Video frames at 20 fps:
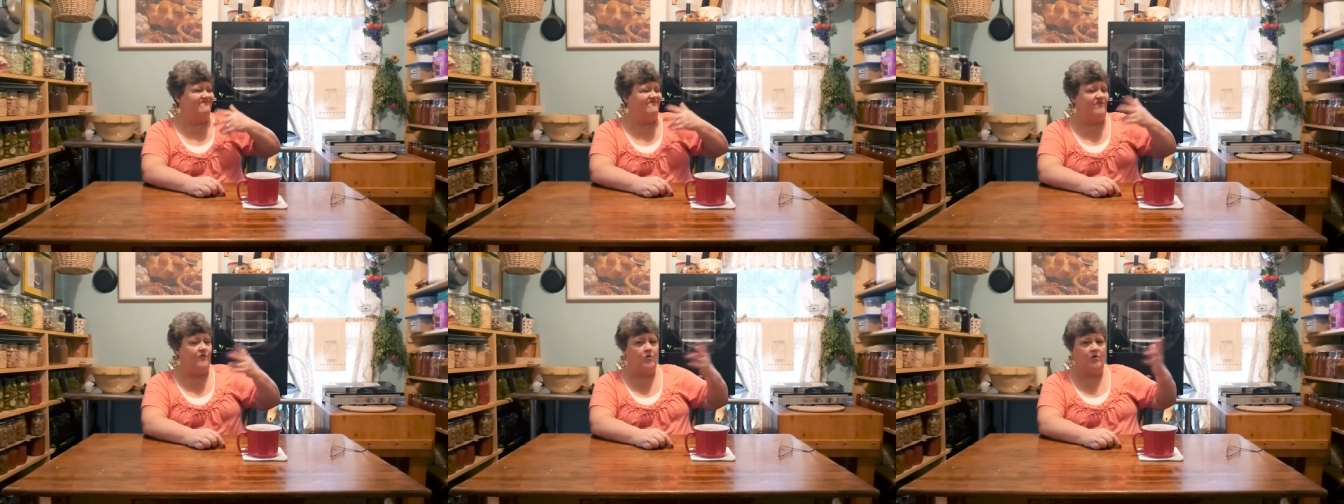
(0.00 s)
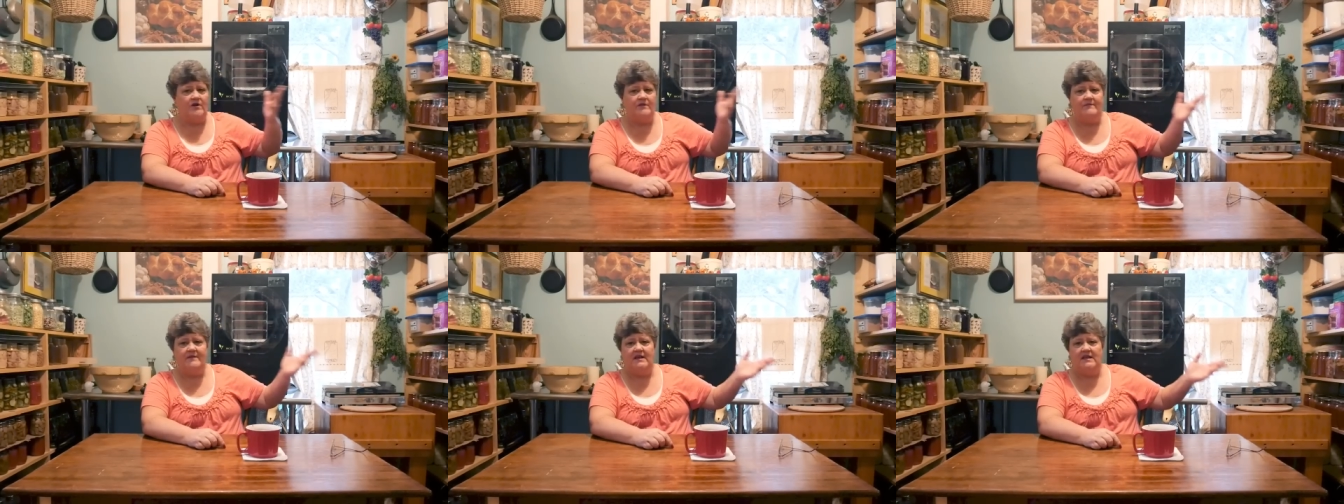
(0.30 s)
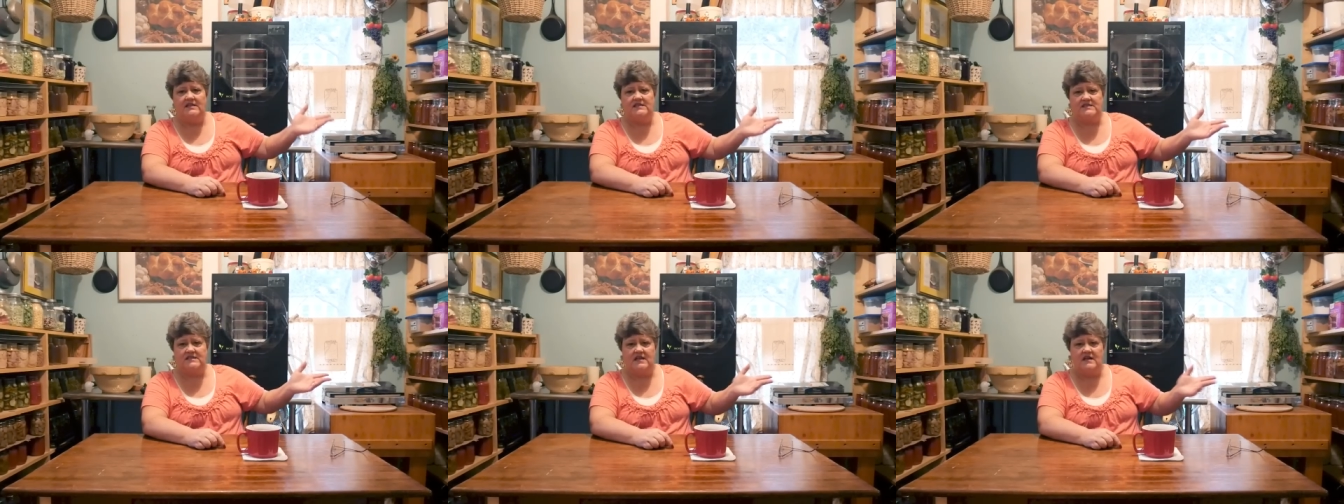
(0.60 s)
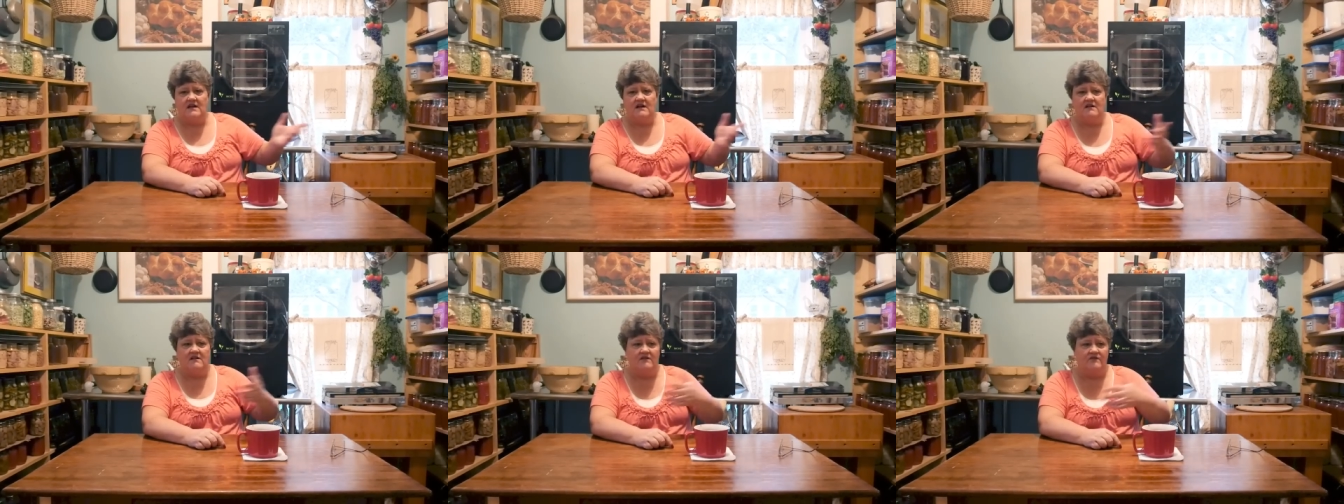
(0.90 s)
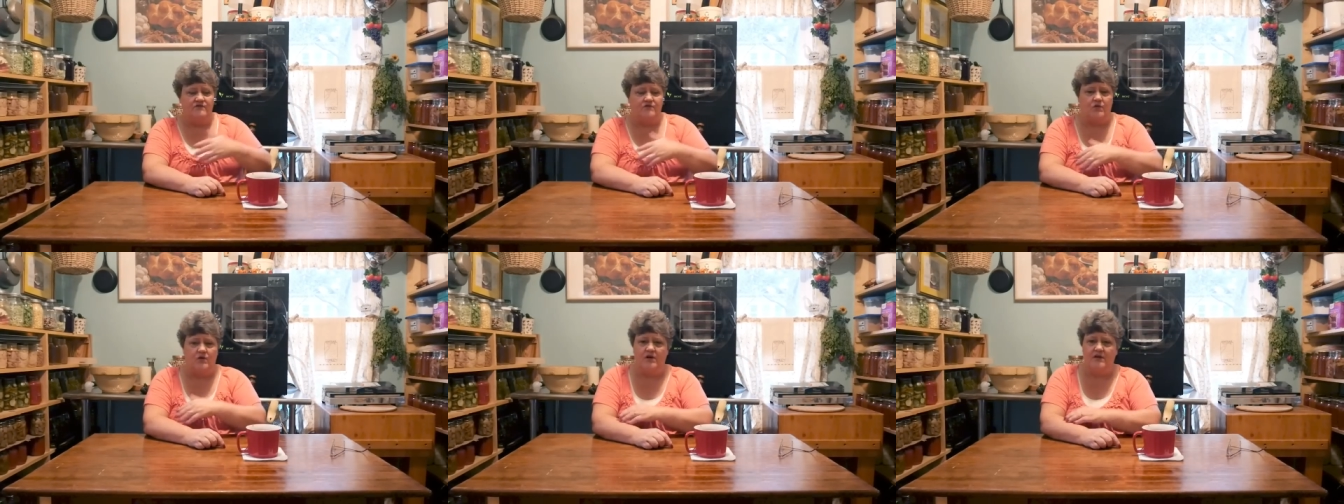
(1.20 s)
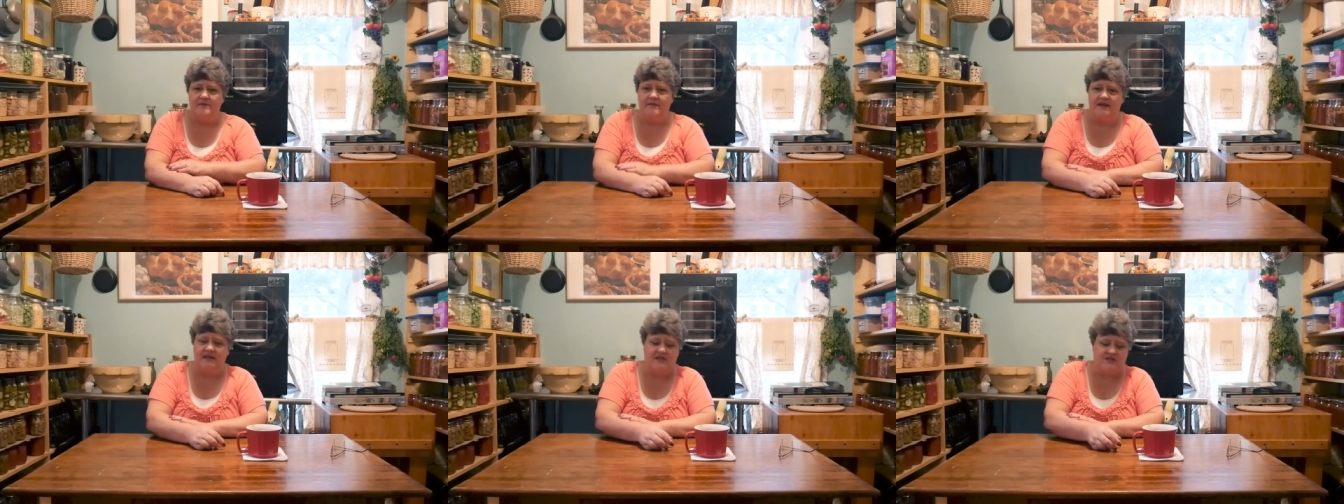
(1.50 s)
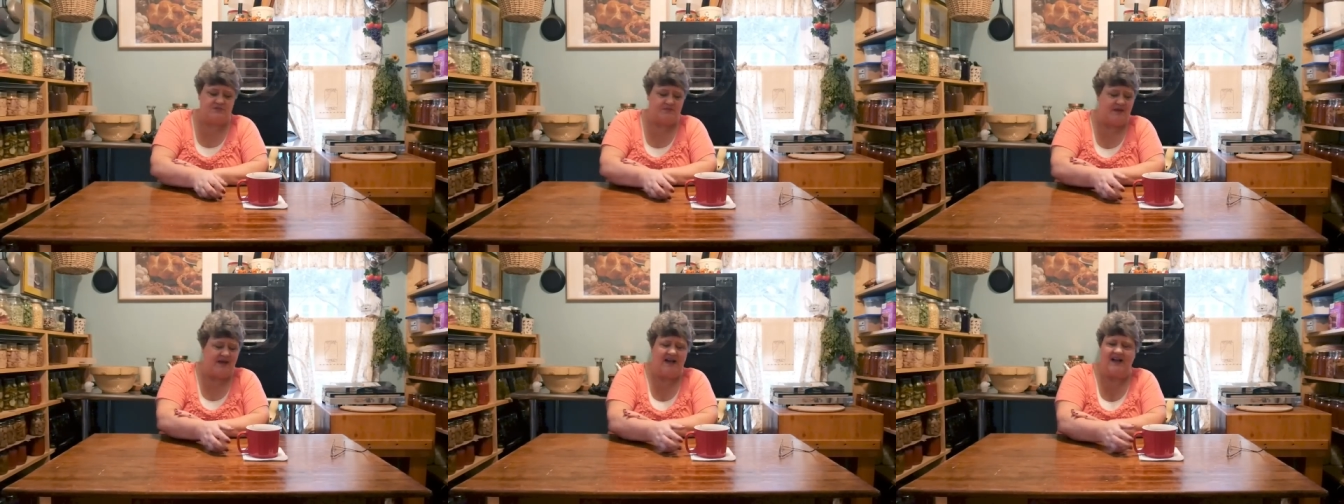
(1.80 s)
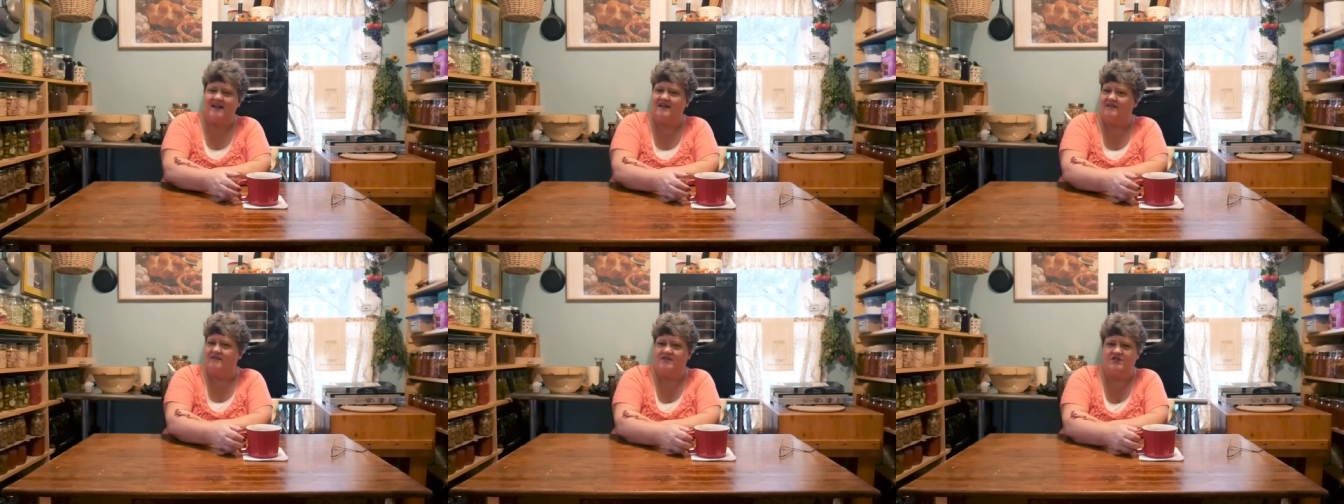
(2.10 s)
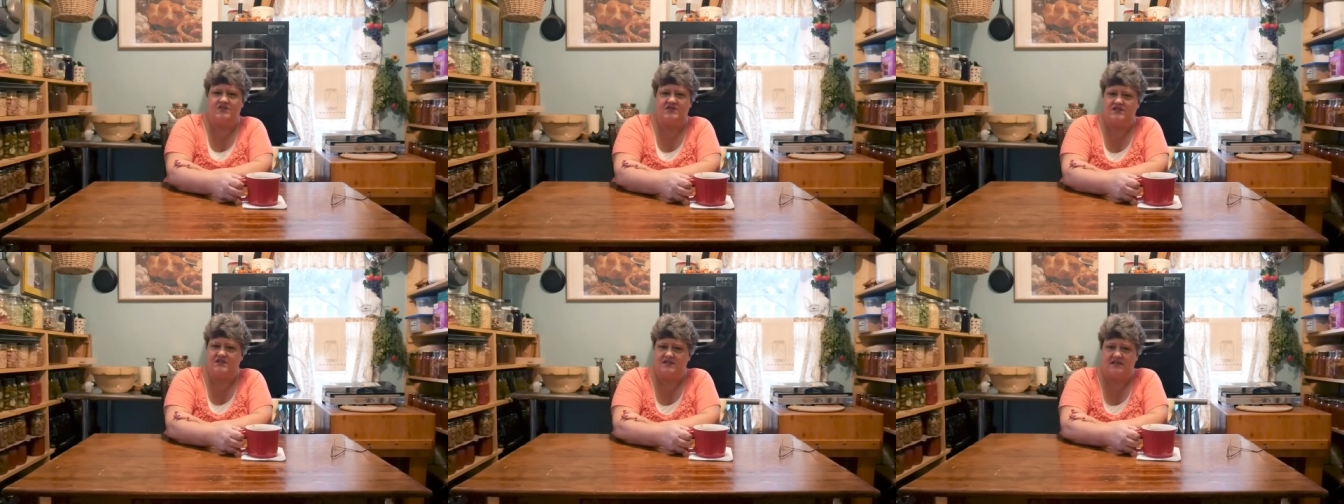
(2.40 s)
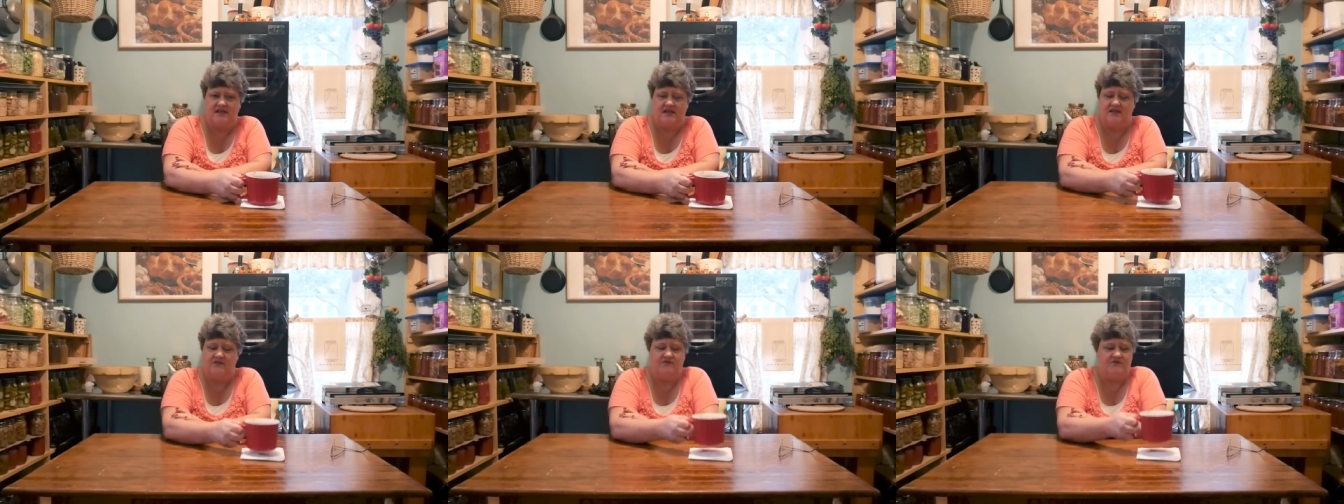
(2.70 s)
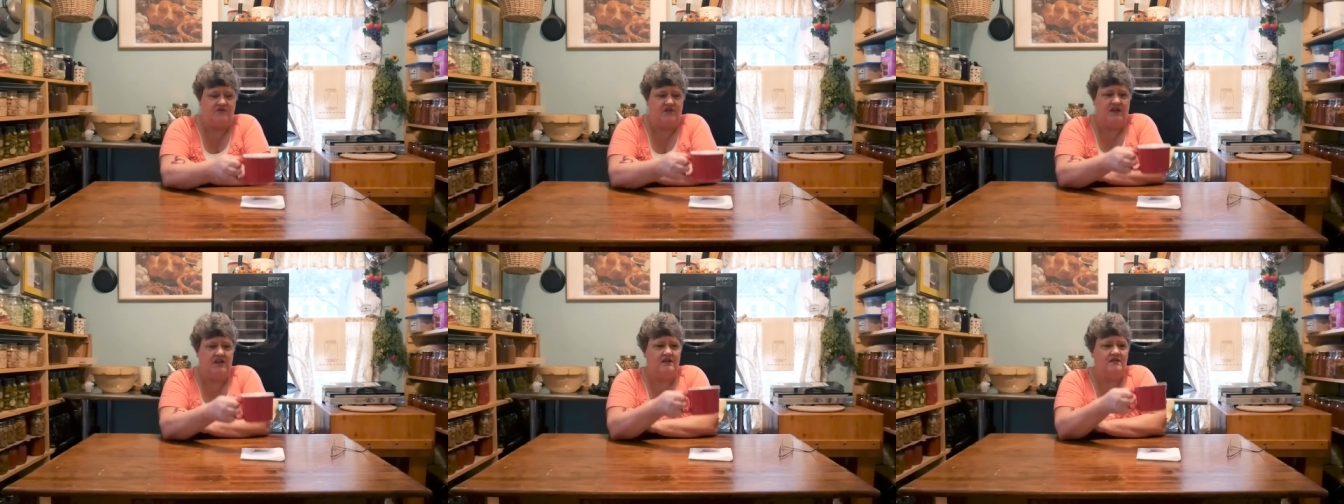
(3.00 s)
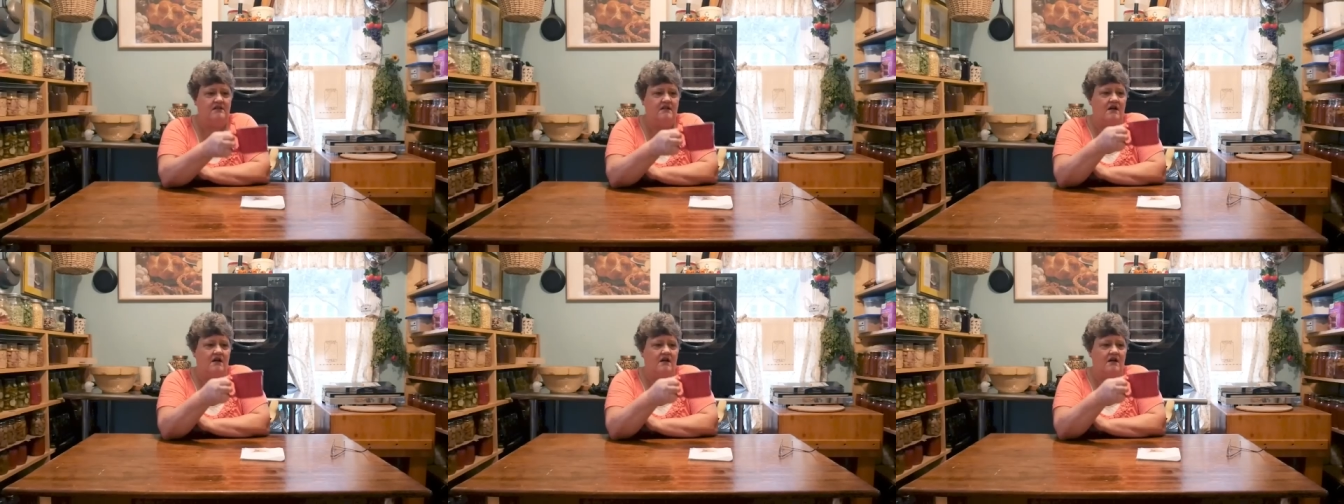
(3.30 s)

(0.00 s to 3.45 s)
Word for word: forty minutes there and forty minutes back just to get feed.